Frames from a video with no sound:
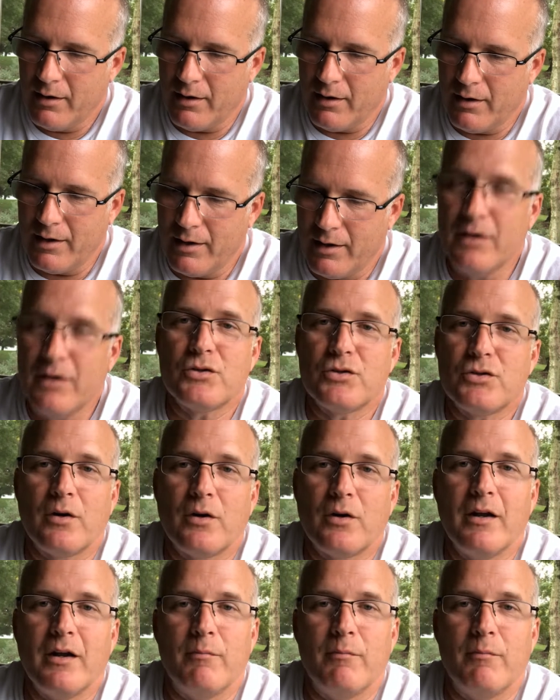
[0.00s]
uh,
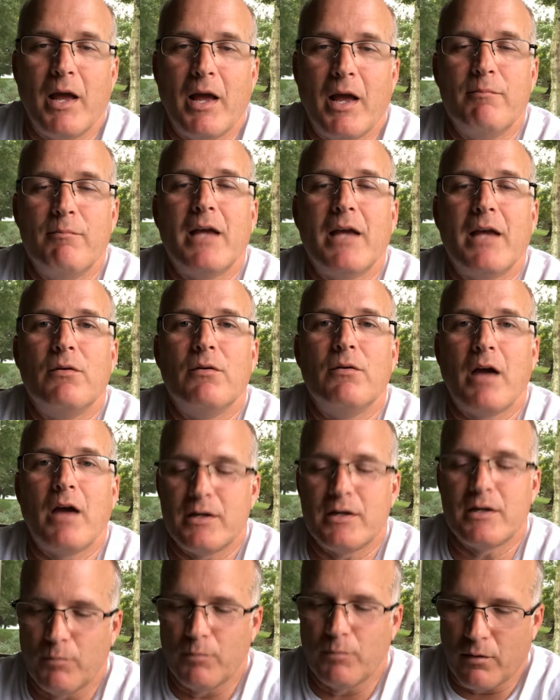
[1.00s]
industry and, and make you
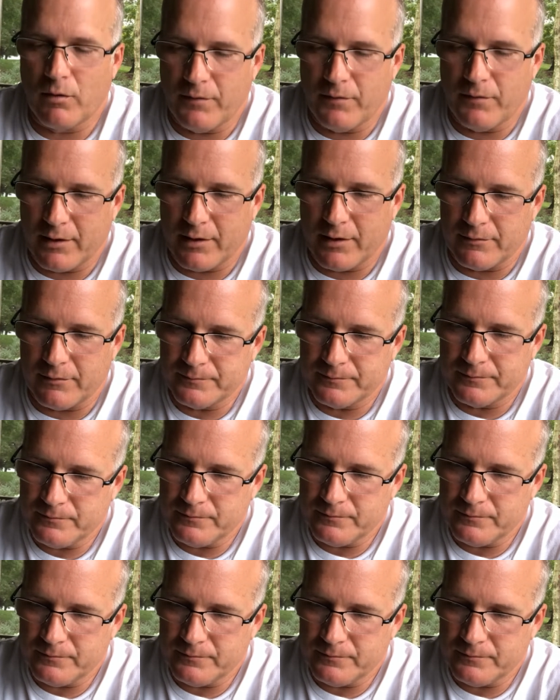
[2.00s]
guys more effective